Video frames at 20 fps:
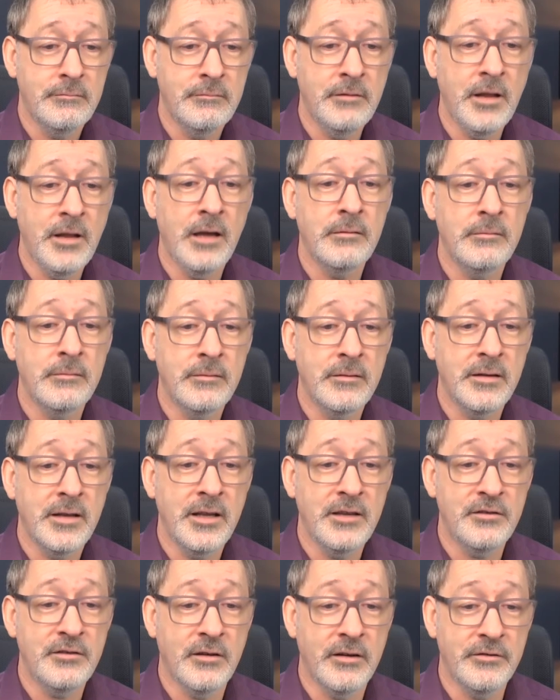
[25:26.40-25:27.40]
No,
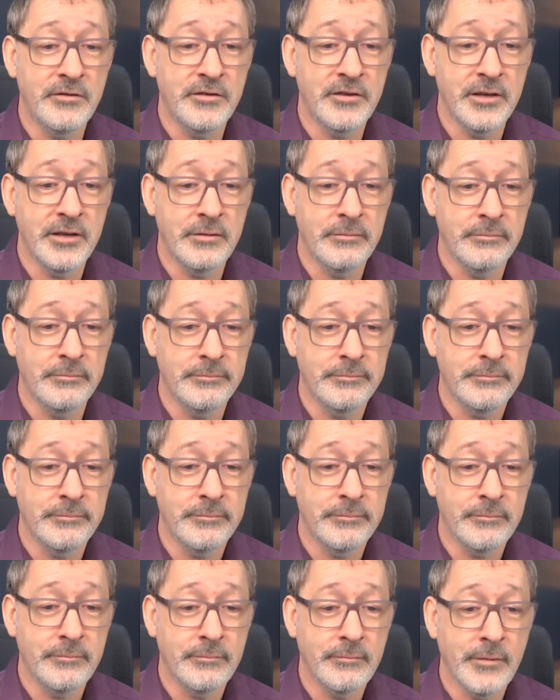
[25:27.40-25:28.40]
he's not interested.
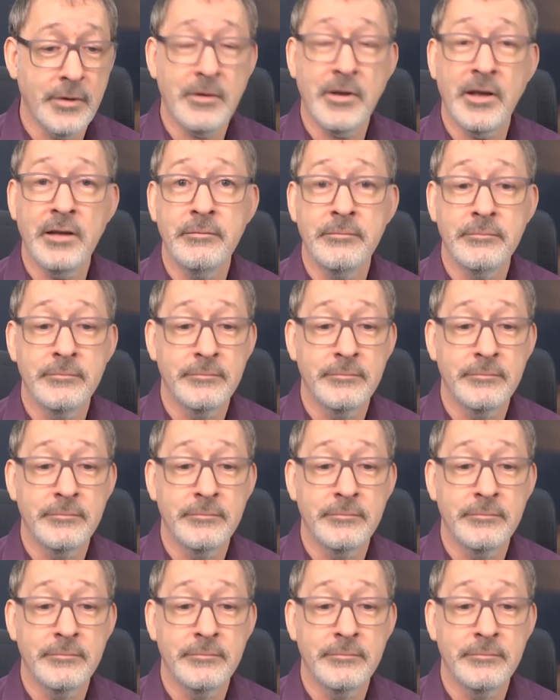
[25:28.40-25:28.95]
Okay.